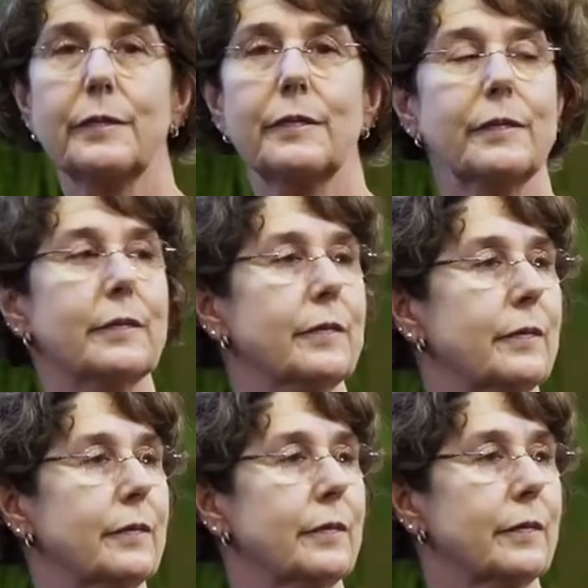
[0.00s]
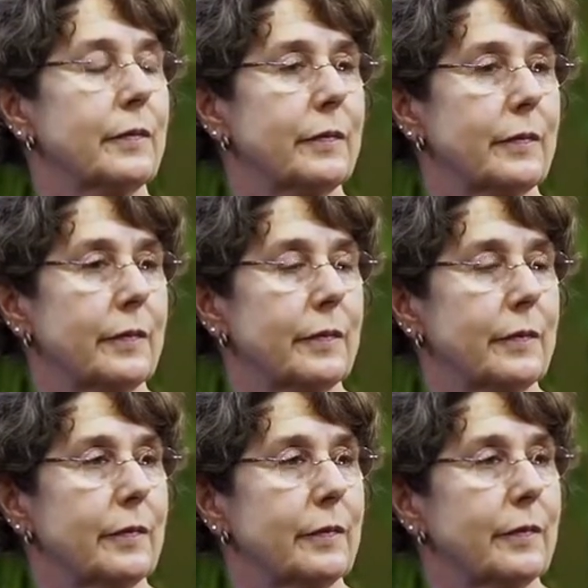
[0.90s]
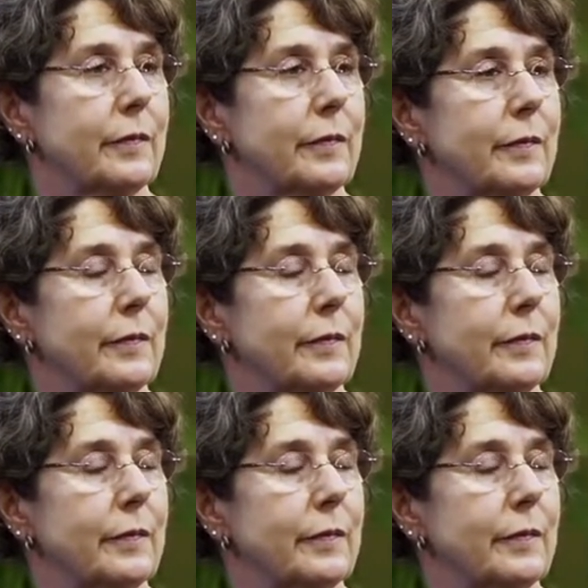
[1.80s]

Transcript: No words are spoken by the person on screen.